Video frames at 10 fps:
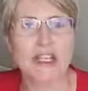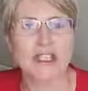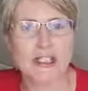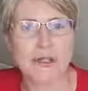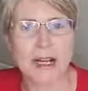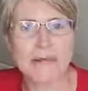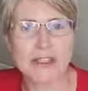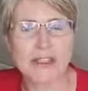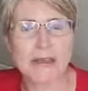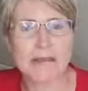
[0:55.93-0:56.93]
So I'm
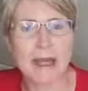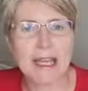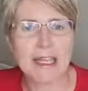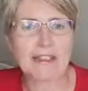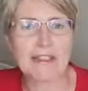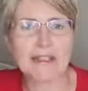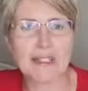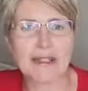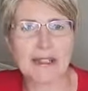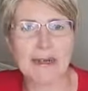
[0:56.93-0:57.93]
sure many of you in the
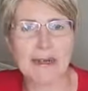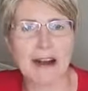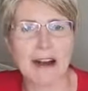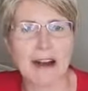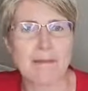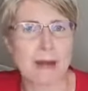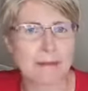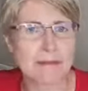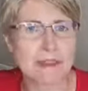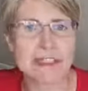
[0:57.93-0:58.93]
group are
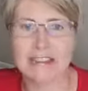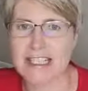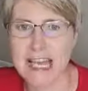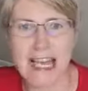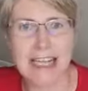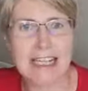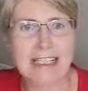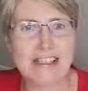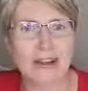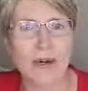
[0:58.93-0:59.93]
mums or
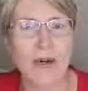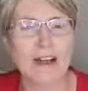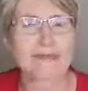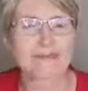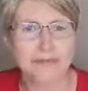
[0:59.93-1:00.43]
dads or